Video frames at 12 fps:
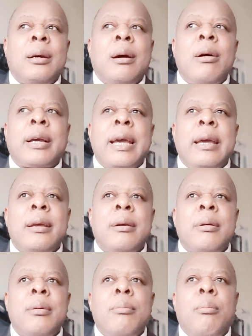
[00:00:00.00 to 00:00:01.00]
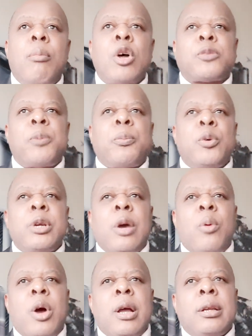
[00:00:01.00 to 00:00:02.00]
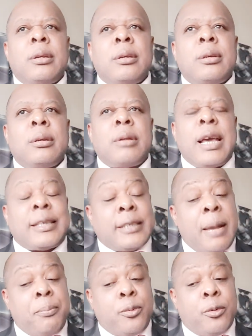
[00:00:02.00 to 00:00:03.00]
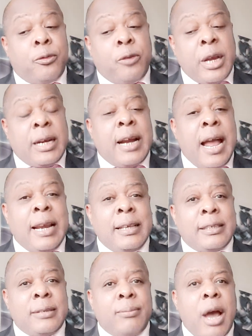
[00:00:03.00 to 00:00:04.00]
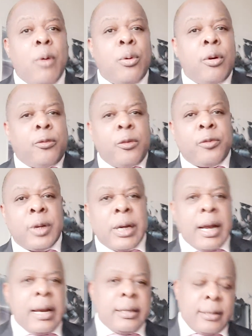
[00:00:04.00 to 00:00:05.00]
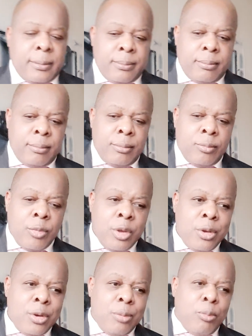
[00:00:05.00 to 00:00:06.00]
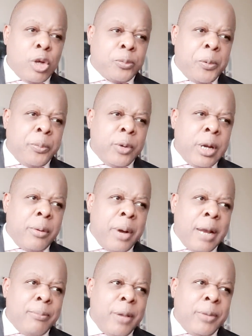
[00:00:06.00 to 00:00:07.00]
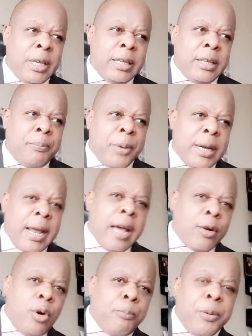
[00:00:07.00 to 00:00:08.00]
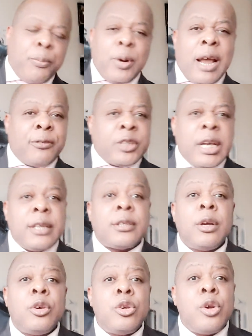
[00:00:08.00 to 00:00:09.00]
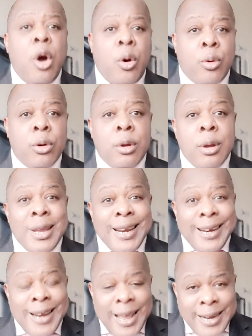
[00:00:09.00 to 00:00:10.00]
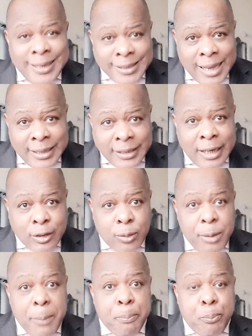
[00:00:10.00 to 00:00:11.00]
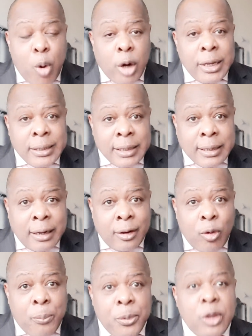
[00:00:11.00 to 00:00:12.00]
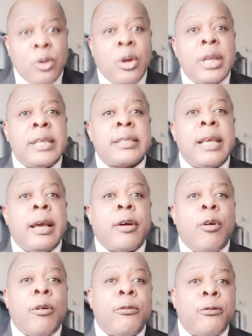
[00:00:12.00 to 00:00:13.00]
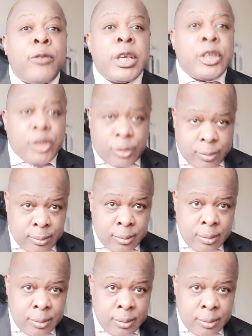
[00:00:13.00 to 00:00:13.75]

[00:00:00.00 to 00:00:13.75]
okay, most people, they want, example, federalism. I will go for federalism. Most people, they want maybe independent. I go, people have changed. No. Ladies and gentlemen, political opinion is a conviction.